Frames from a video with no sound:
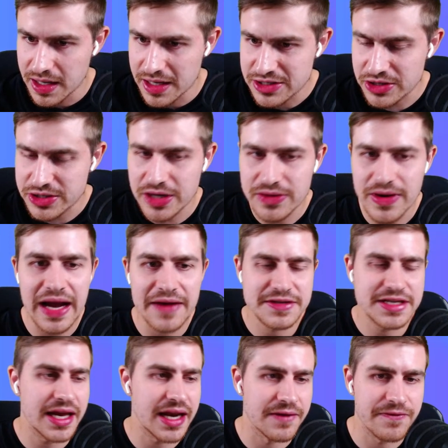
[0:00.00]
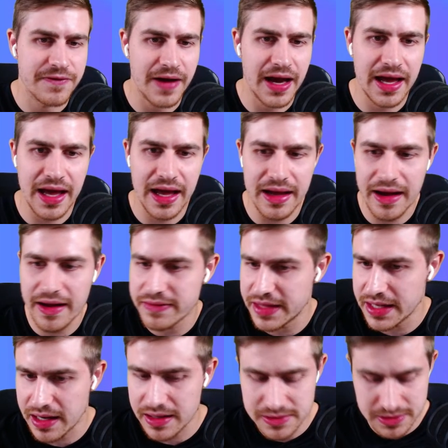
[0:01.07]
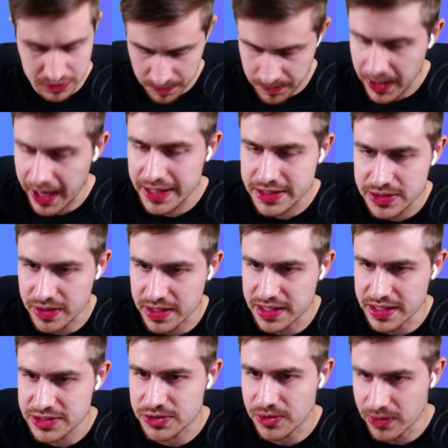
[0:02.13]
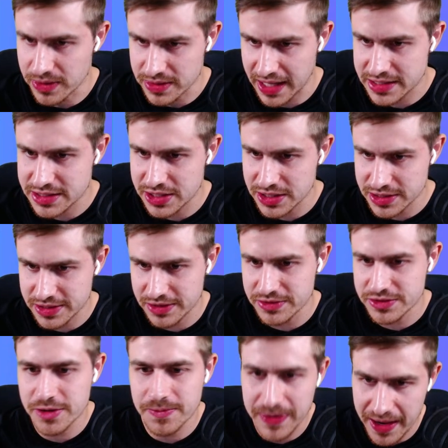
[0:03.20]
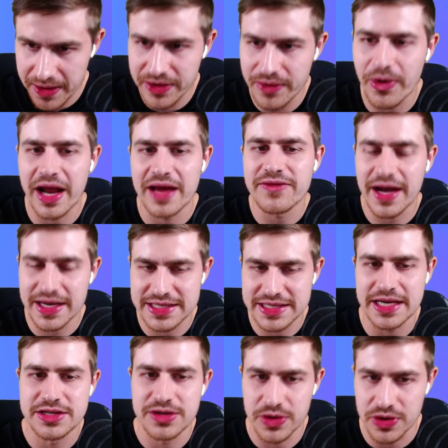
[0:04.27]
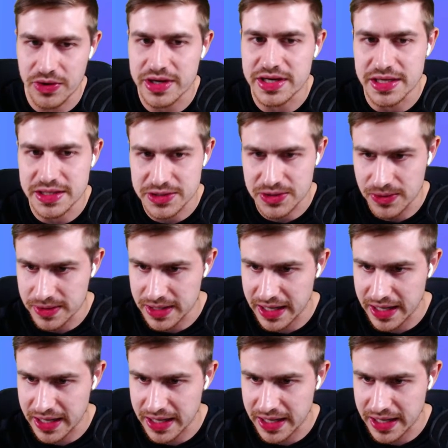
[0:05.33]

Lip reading: So Tarang, I've said if I think I replied to you on Discord. That just replied to whatever I said to you on Discord.